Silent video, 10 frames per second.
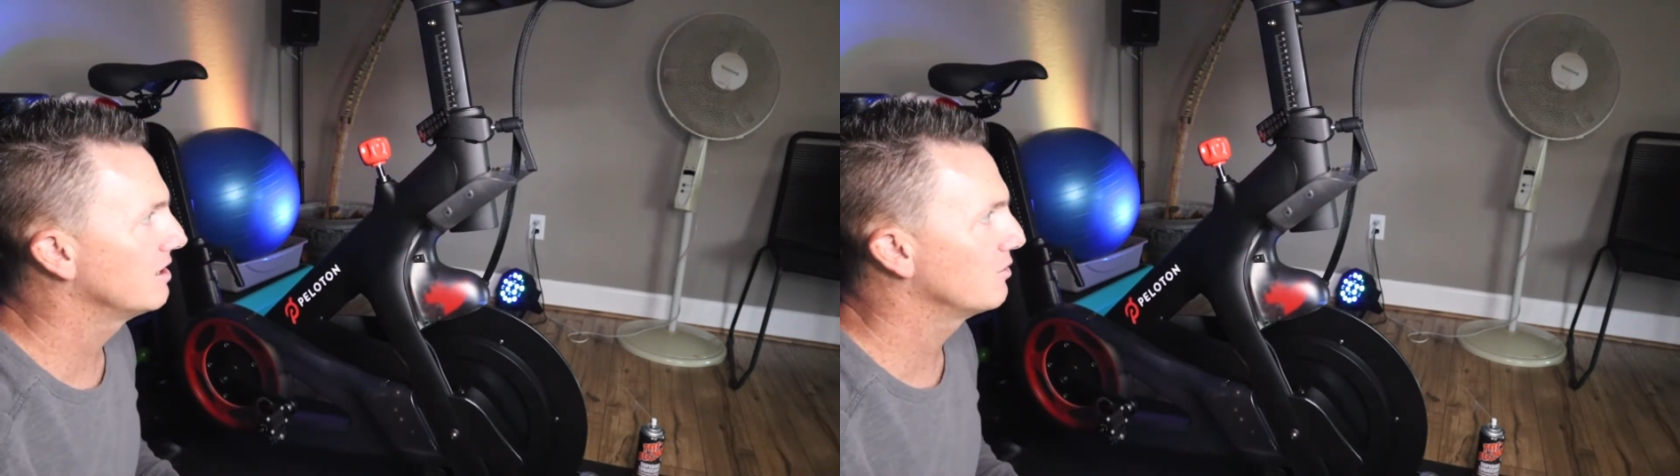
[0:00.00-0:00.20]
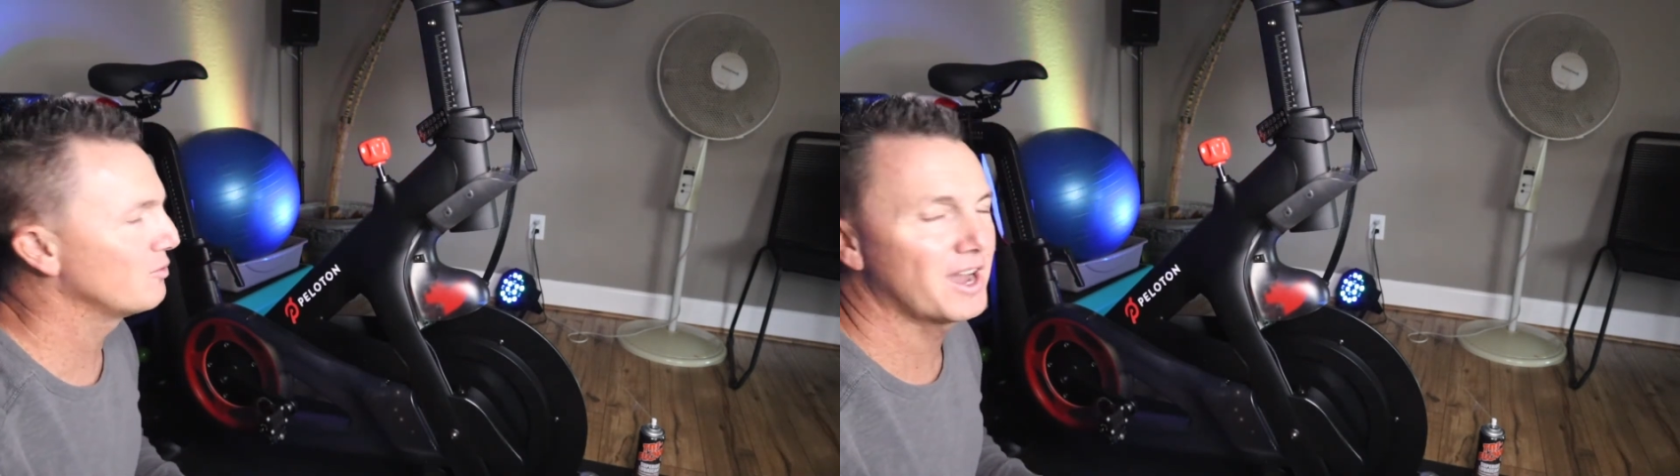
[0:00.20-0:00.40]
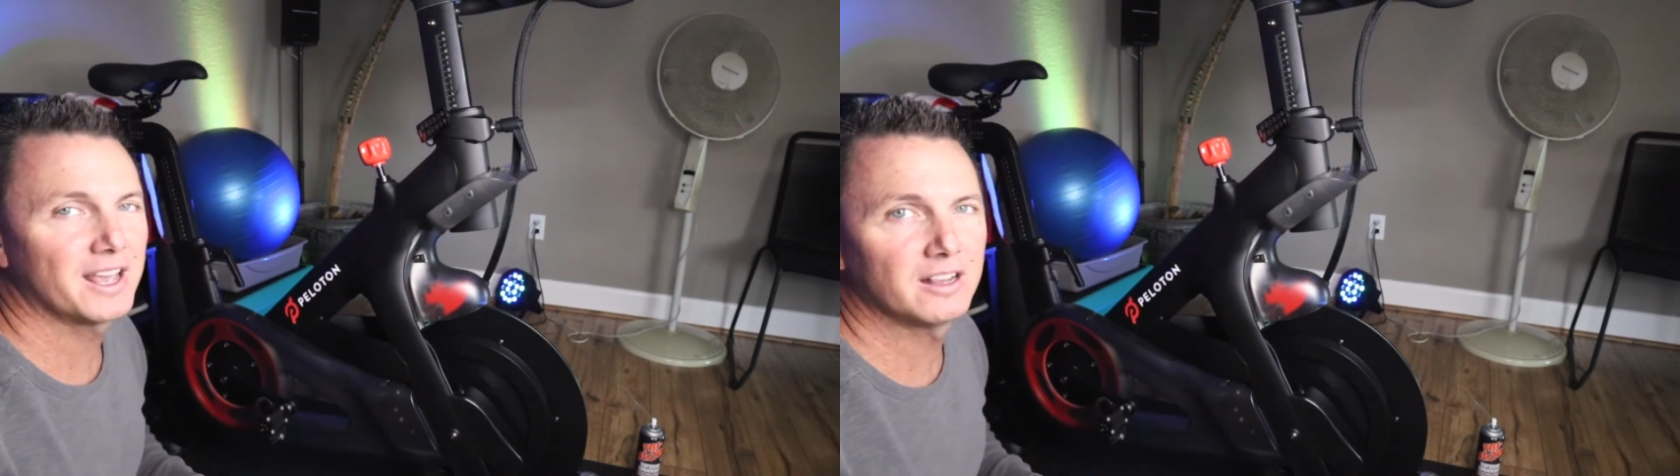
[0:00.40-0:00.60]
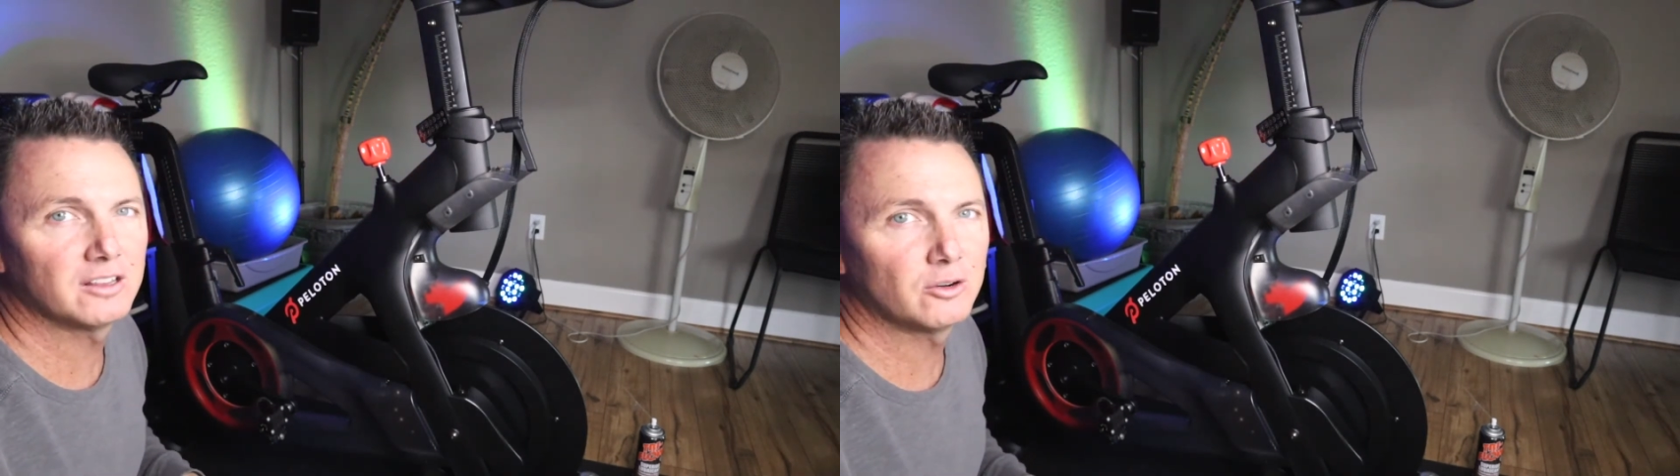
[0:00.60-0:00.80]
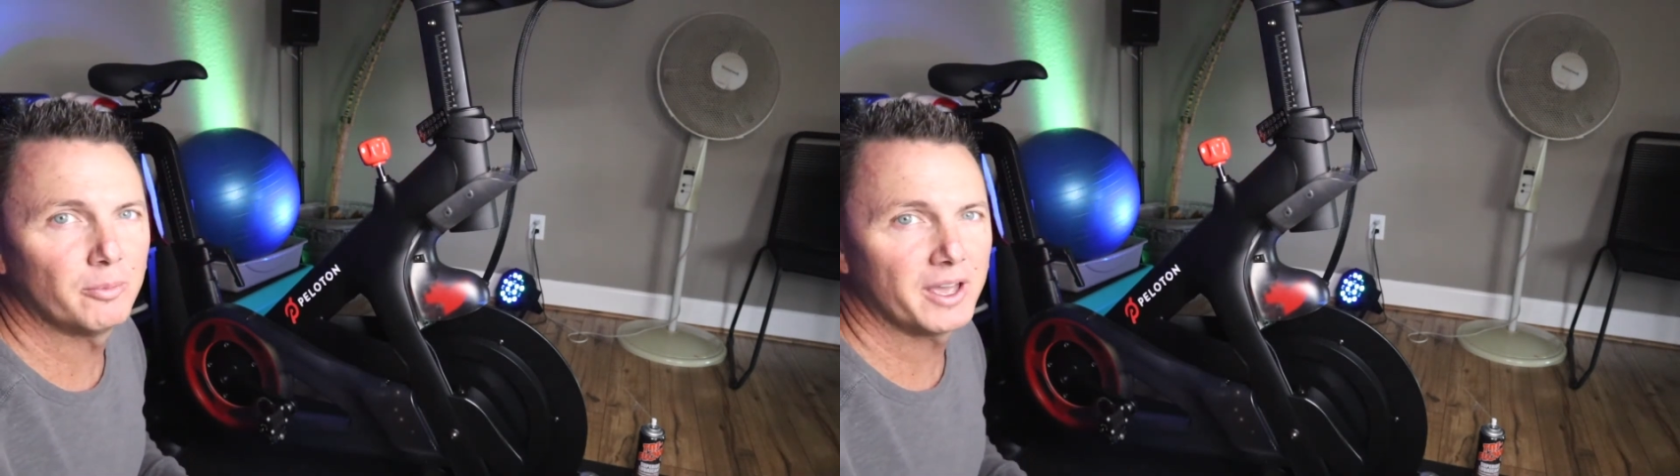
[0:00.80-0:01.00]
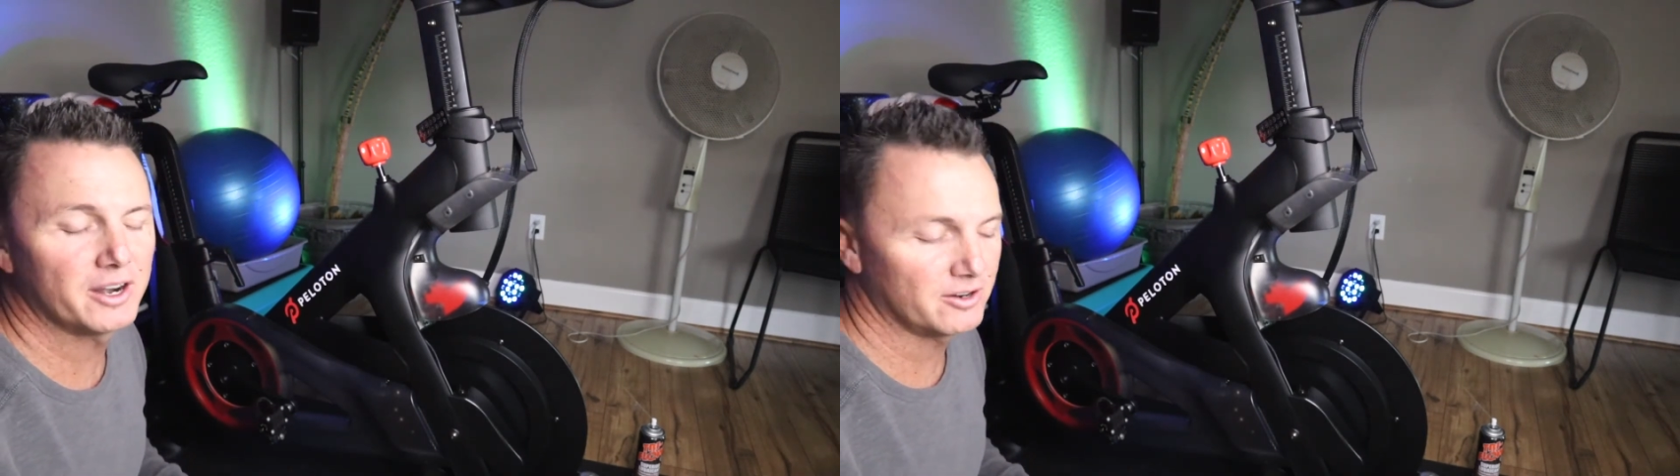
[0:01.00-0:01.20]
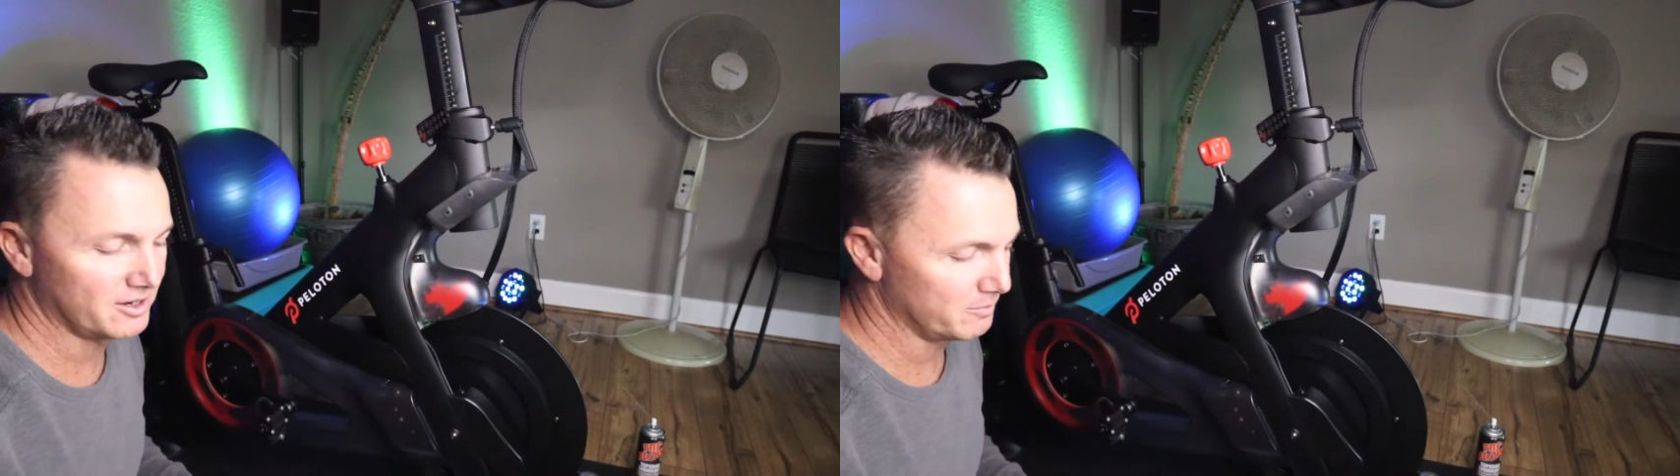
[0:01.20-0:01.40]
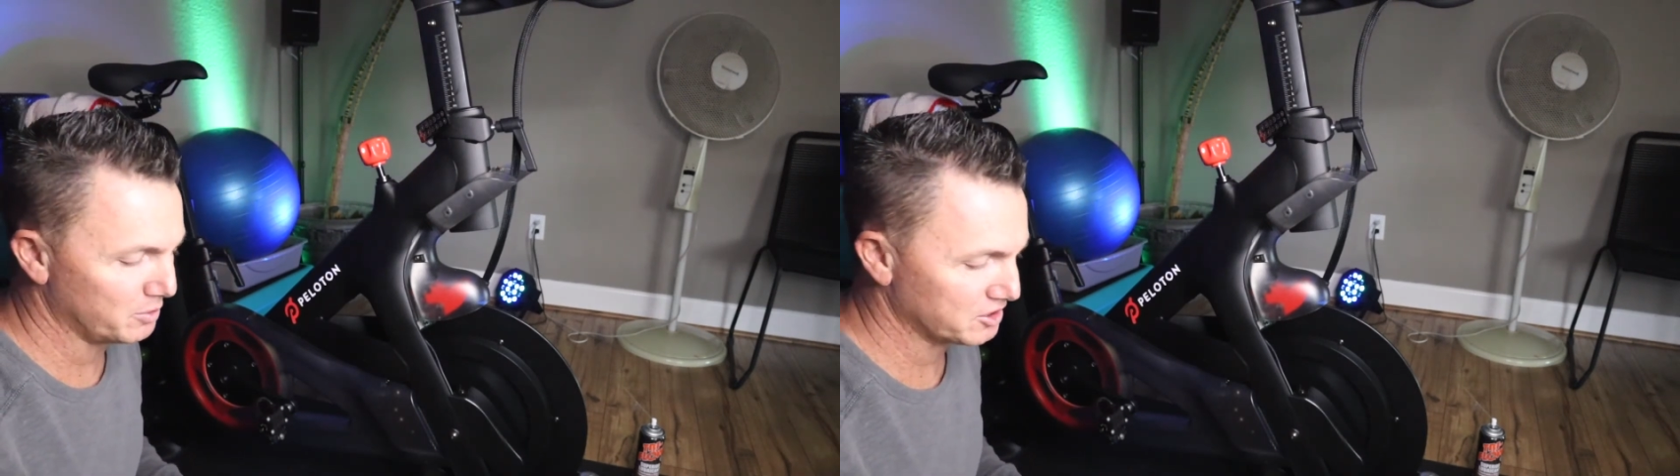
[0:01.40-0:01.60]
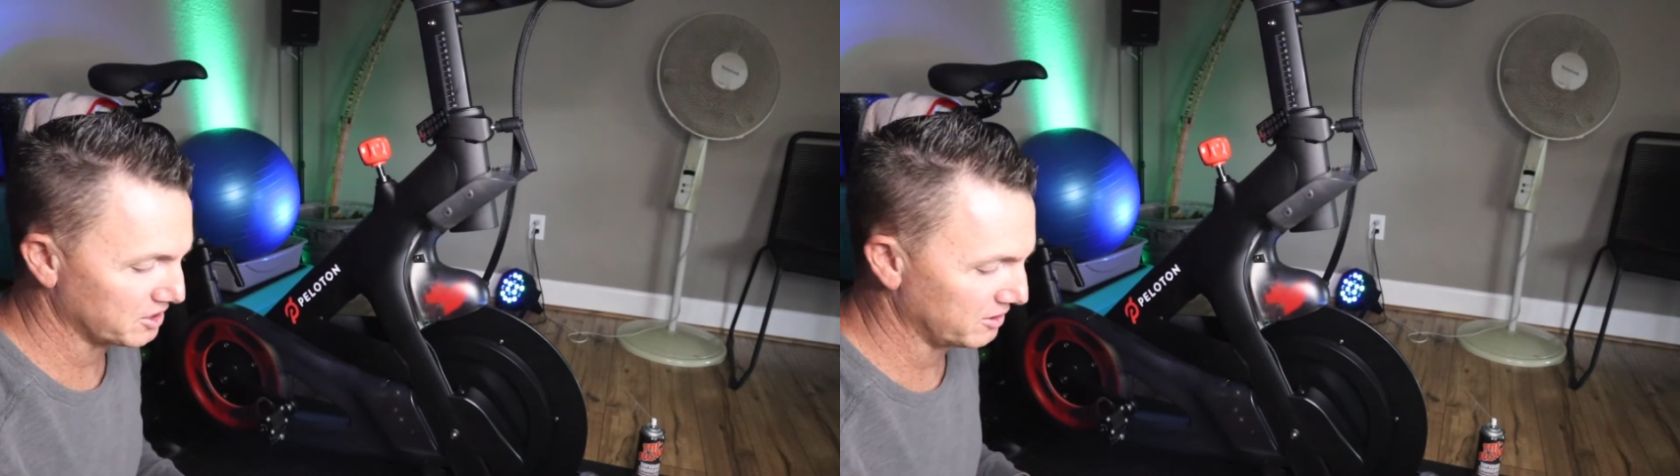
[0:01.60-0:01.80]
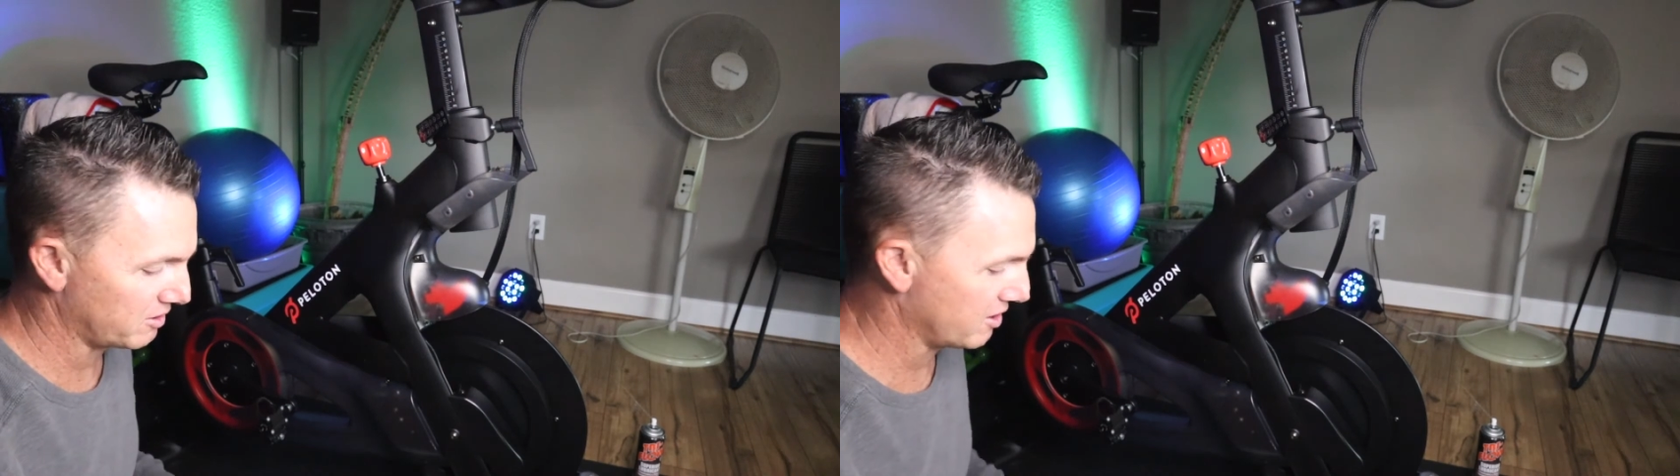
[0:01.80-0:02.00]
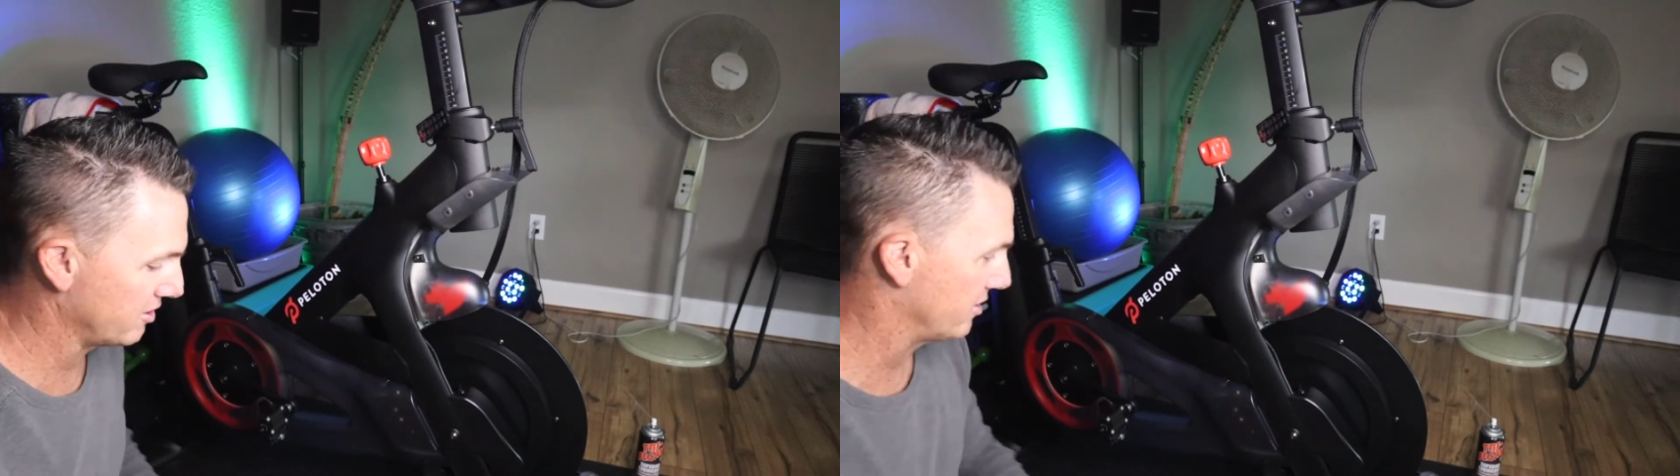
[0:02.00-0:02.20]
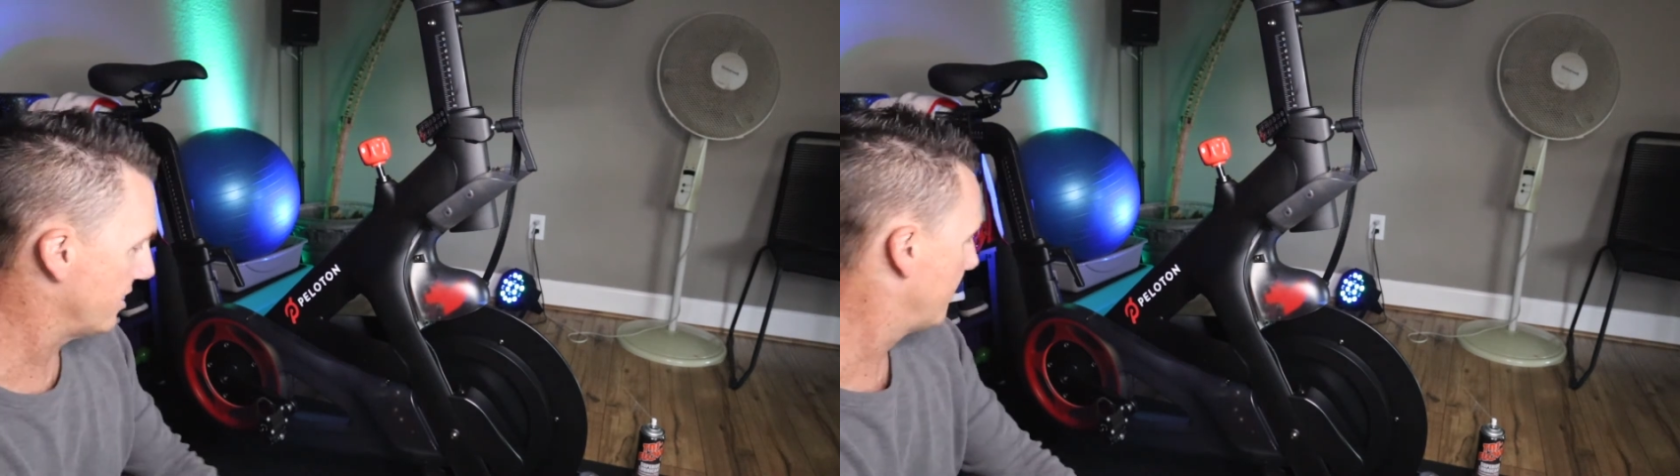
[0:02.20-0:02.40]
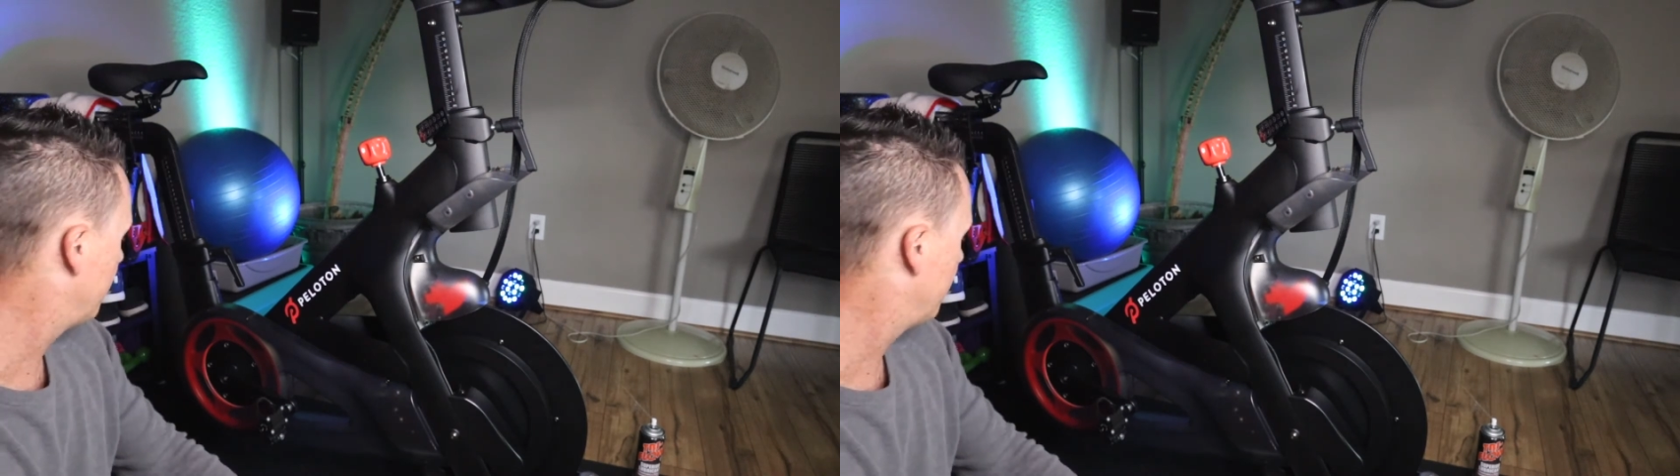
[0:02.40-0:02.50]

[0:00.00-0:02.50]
ride a little better and push a little harder.